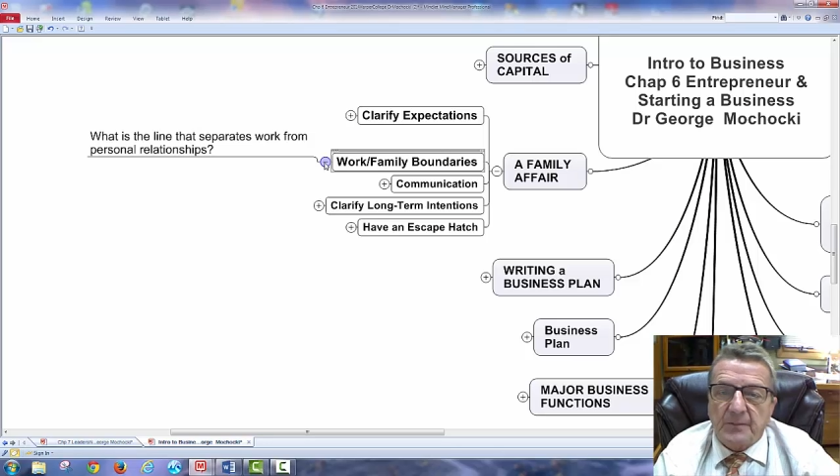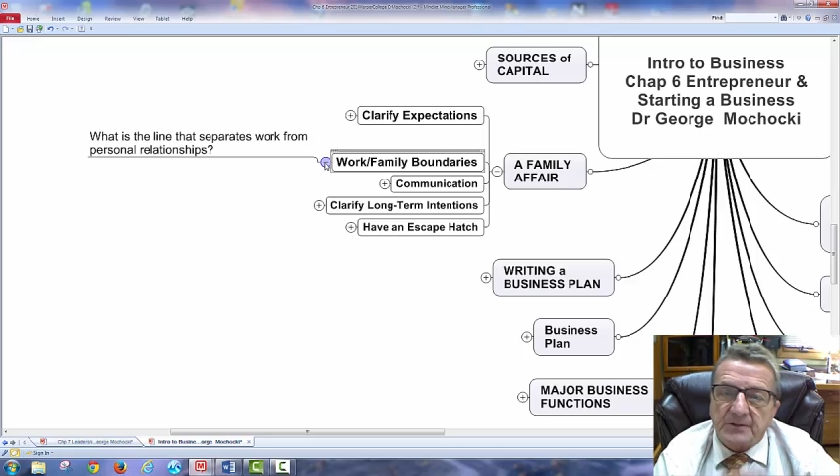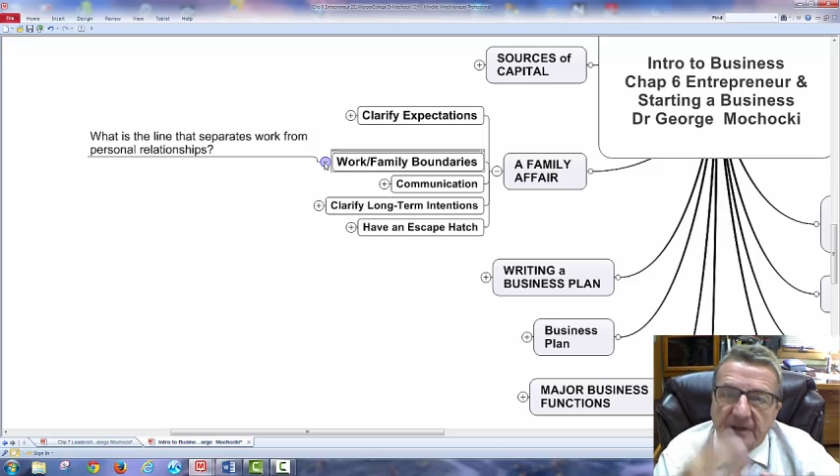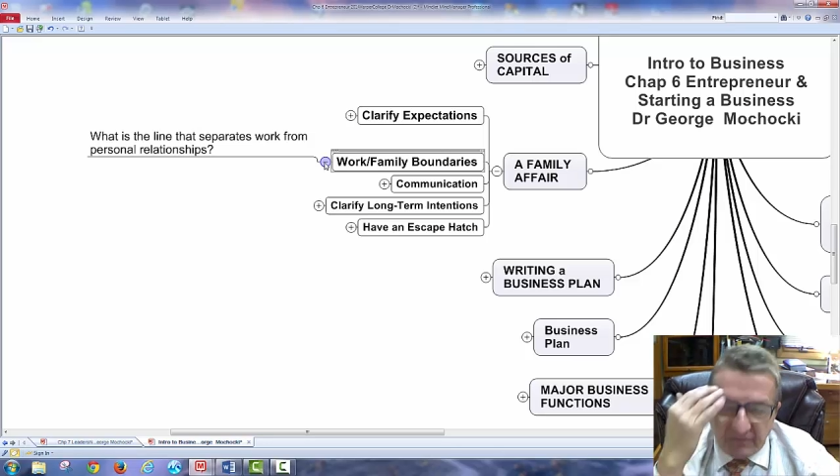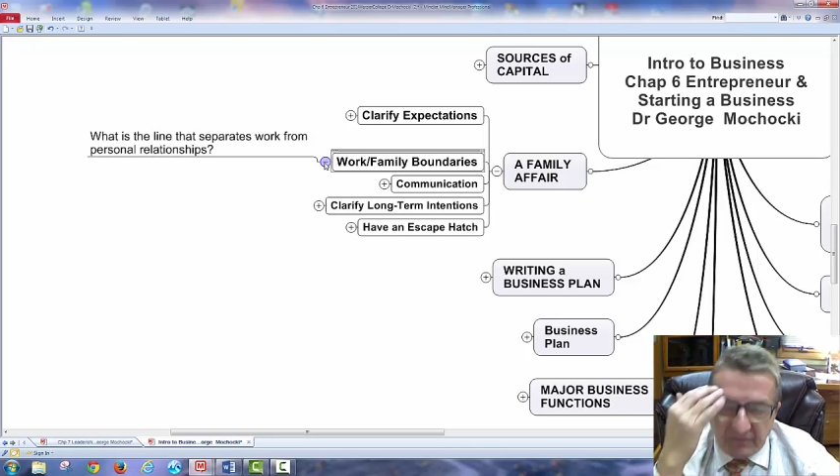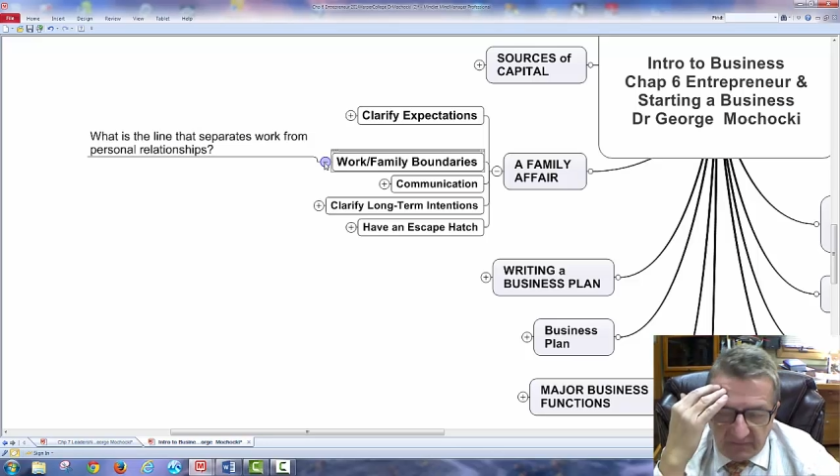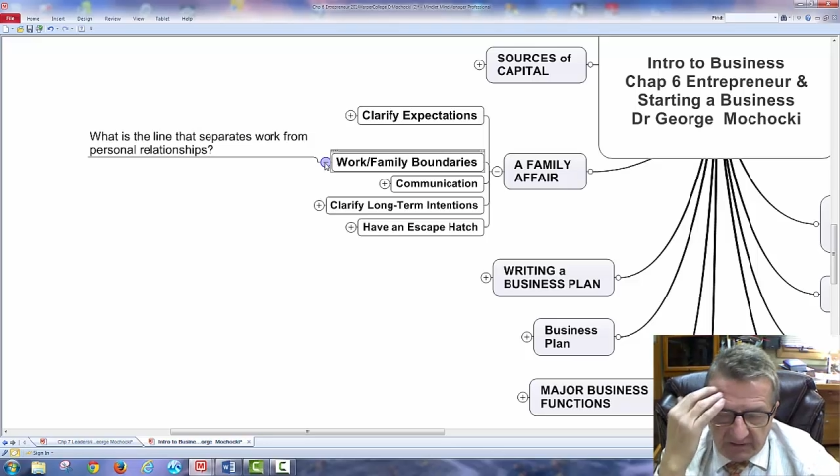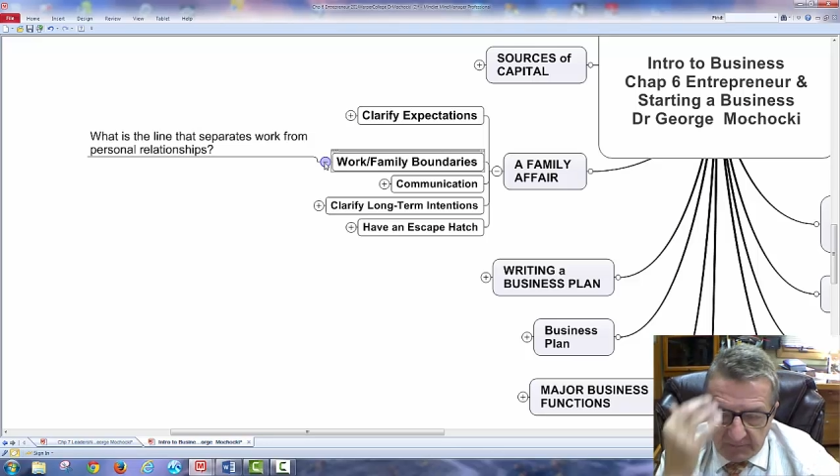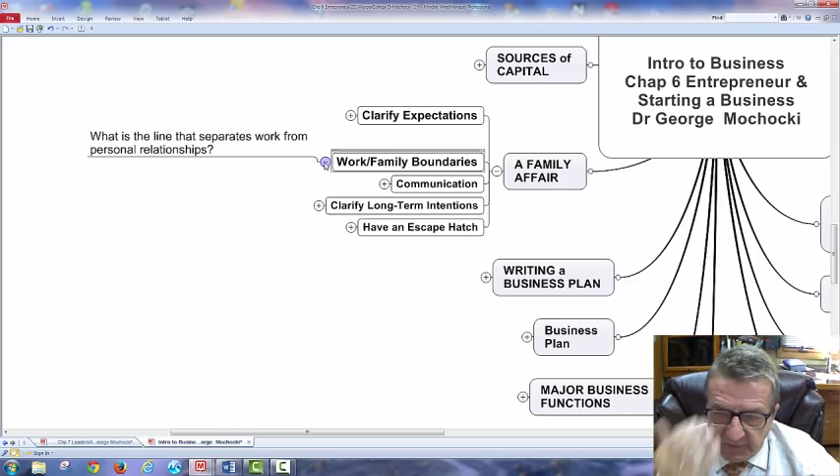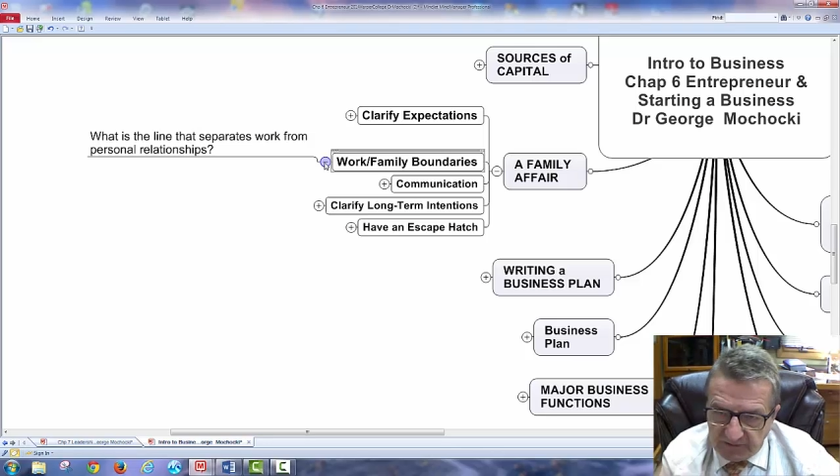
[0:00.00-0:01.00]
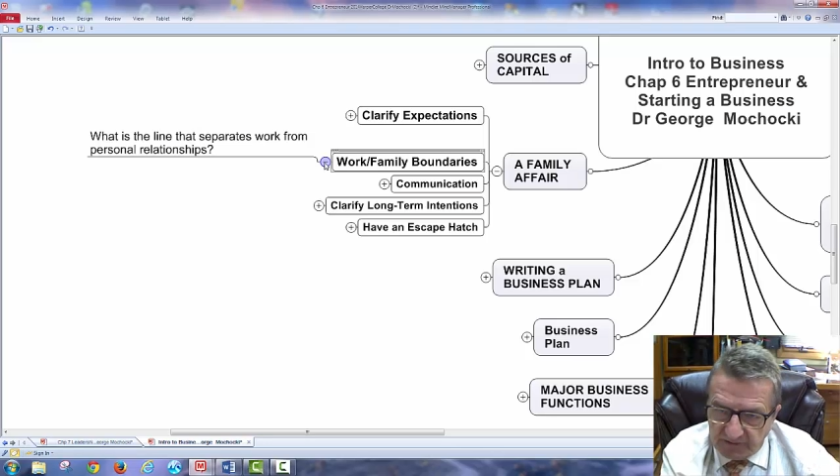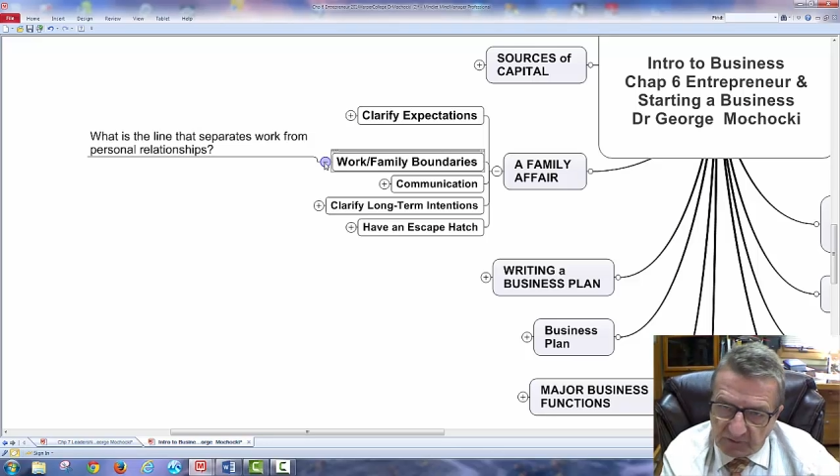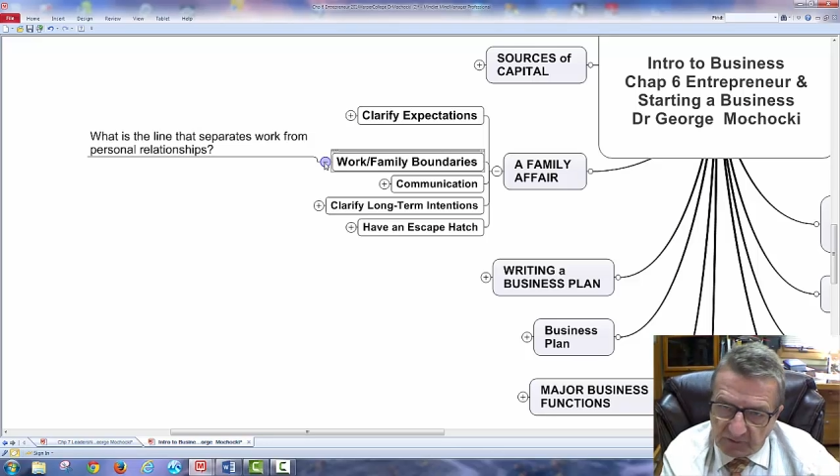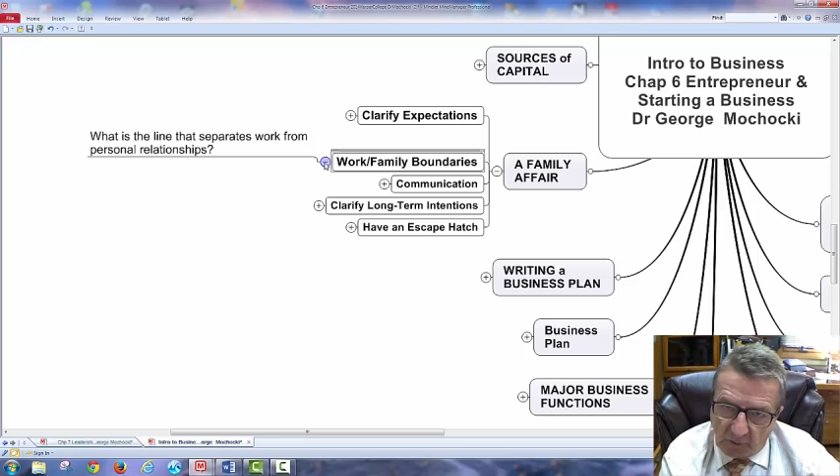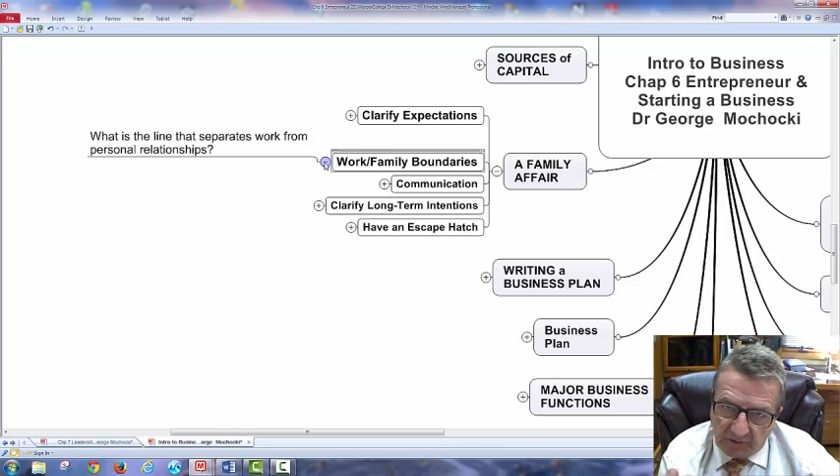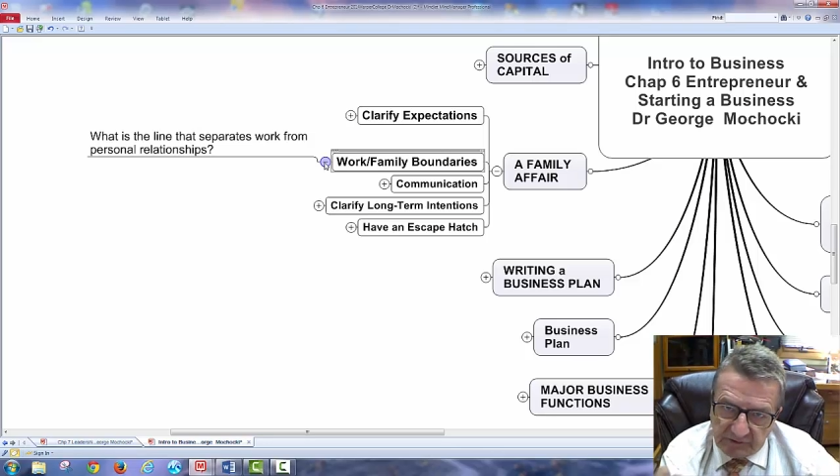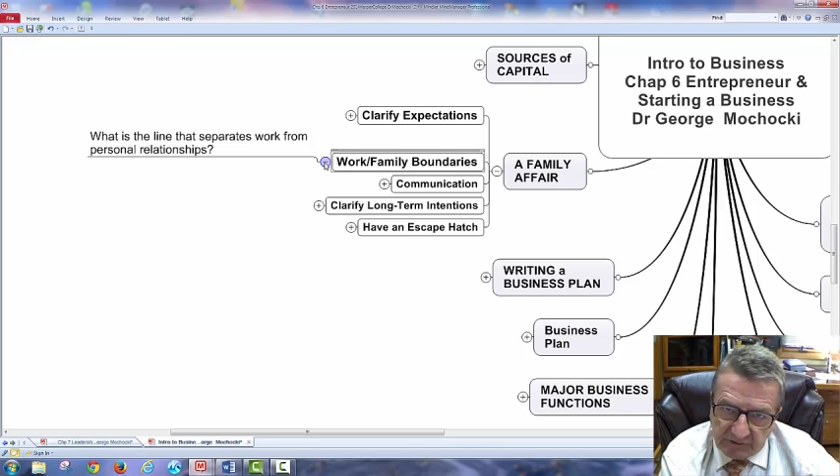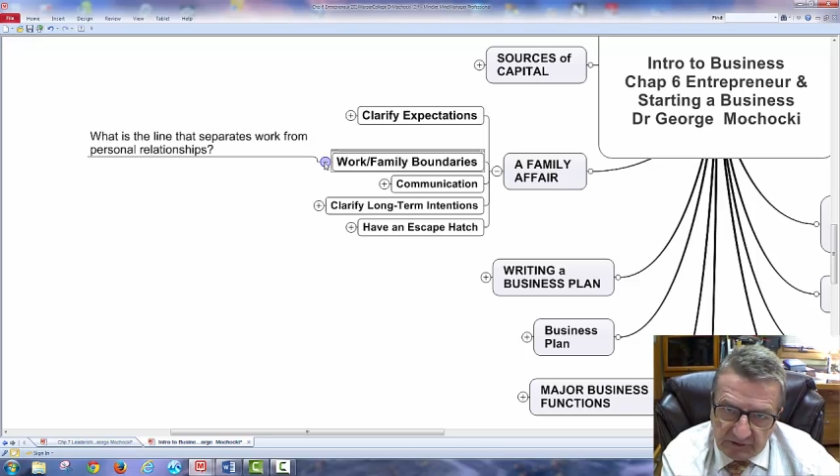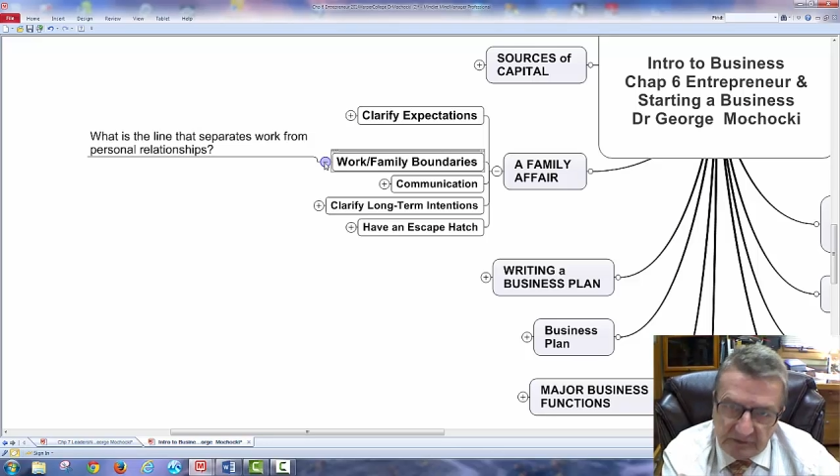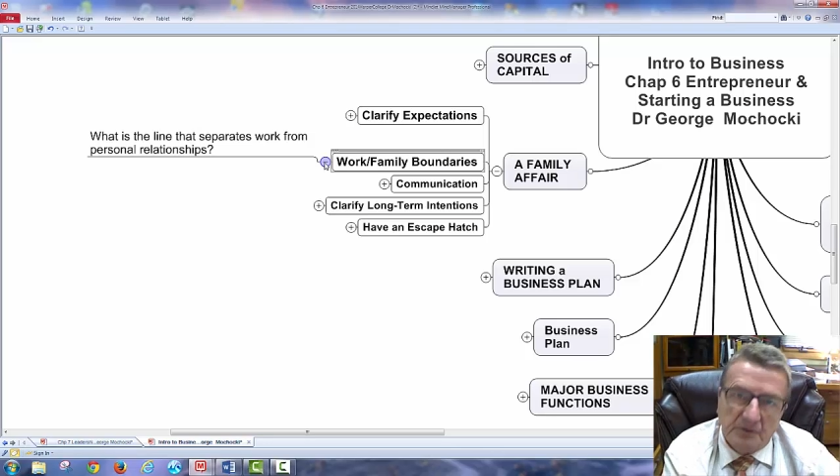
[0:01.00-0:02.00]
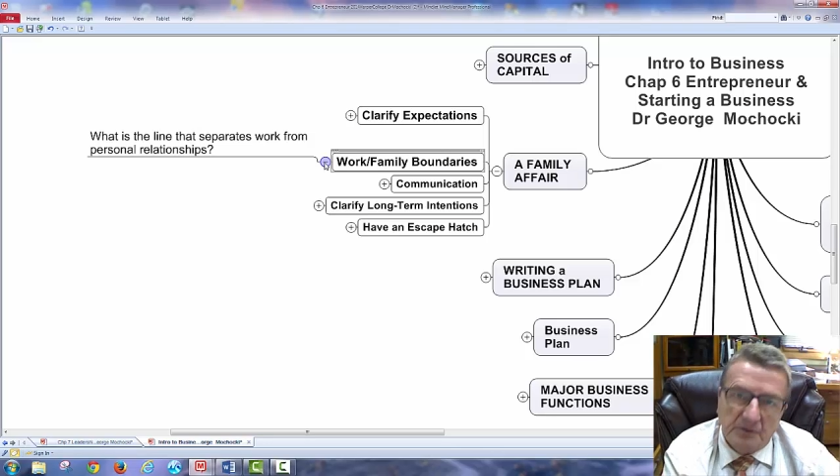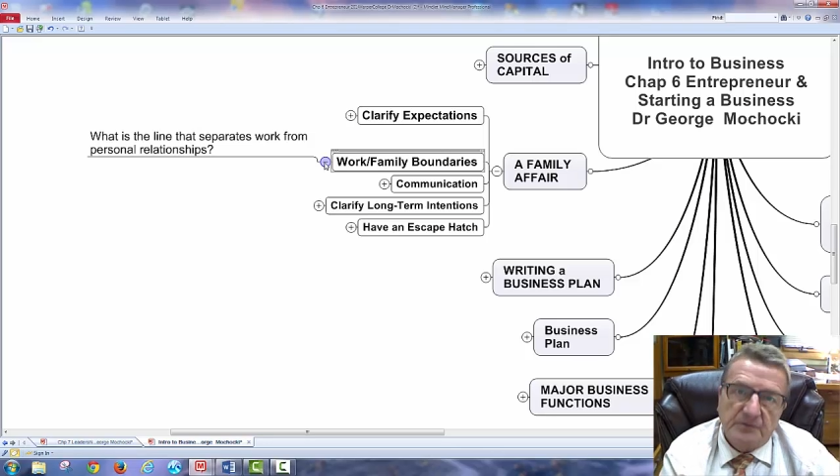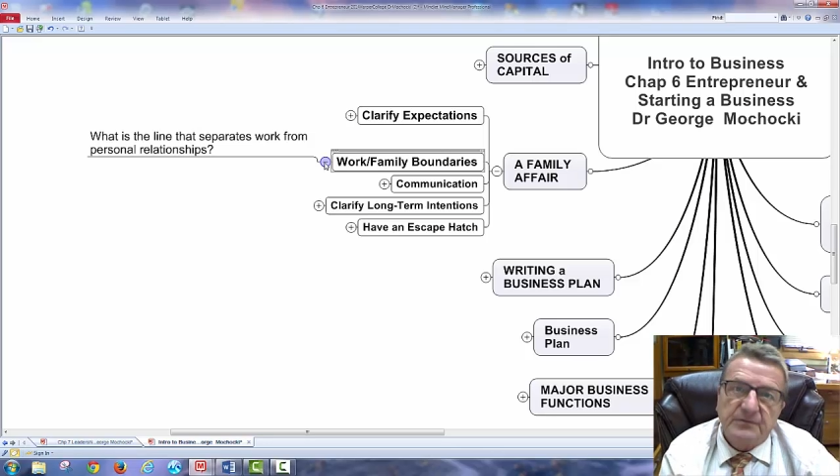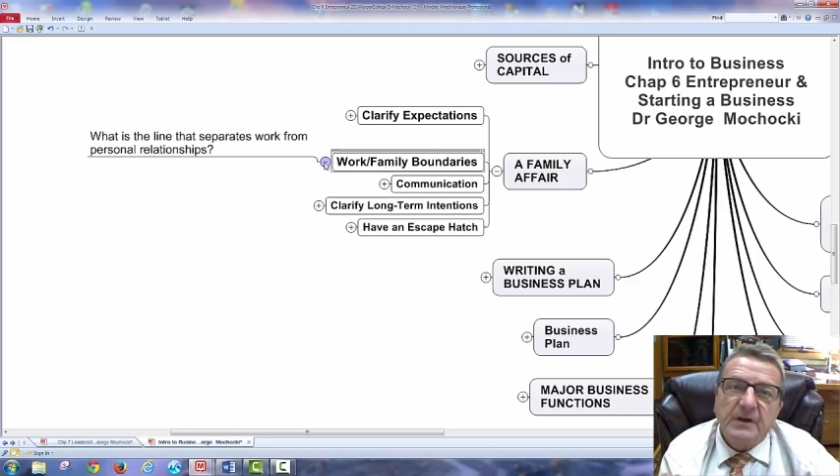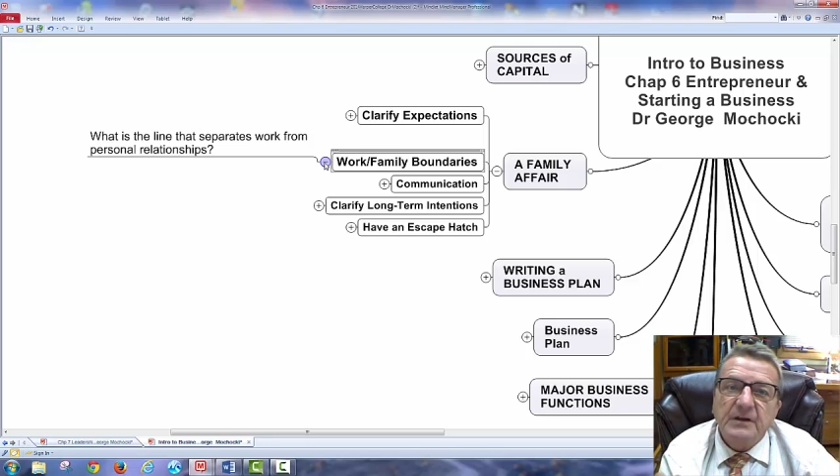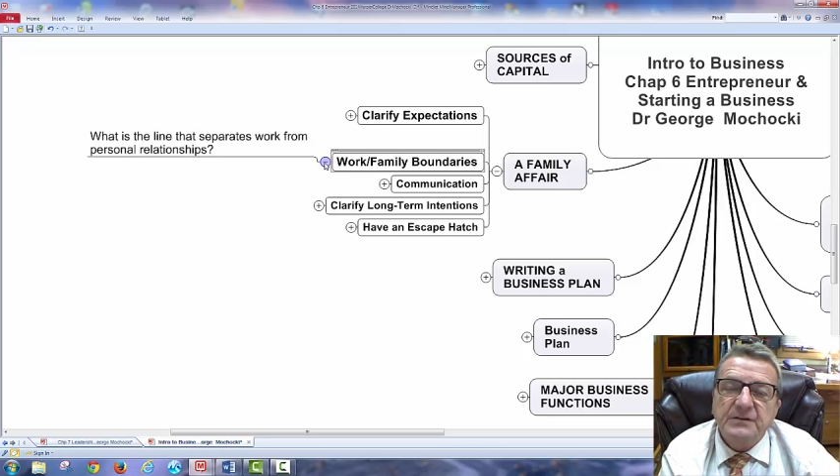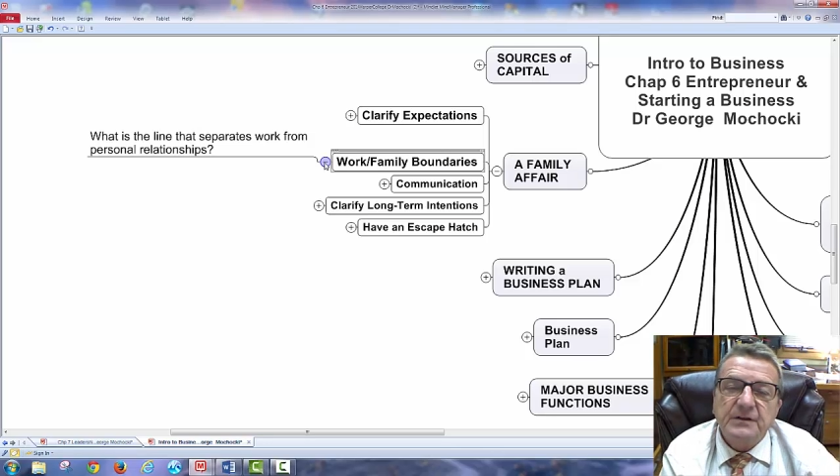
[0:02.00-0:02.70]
but that business is always in your face.